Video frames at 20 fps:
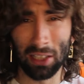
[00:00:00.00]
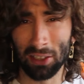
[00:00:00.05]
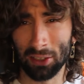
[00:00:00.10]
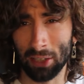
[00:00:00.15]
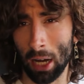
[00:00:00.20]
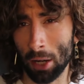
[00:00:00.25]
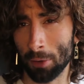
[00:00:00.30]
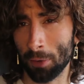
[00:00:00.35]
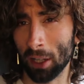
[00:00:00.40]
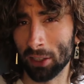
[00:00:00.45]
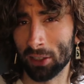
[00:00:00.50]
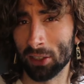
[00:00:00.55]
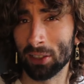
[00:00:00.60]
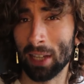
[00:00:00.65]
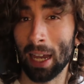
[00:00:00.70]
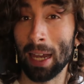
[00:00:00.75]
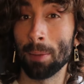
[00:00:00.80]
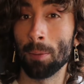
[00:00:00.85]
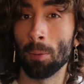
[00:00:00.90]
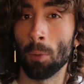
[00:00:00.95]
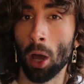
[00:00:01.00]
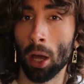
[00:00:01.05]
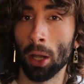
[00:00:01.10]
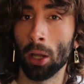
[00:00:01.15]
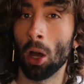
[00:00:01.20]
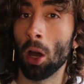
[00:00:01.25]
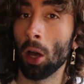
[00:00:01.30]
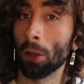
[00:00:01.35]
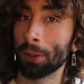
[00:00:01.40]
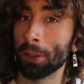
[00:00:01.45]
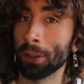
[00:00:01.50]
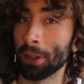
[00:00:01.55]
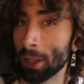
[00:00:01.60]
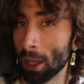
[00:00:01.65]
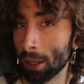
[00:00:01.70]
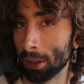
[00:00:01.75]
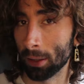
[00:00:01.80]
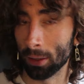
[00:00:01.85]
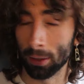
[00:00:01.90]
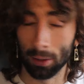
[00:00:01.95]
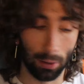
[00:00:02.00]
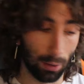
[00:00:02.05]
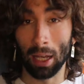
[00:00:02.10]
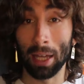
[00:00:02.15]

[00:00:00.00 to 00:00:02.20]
His sacrifices came one after the other,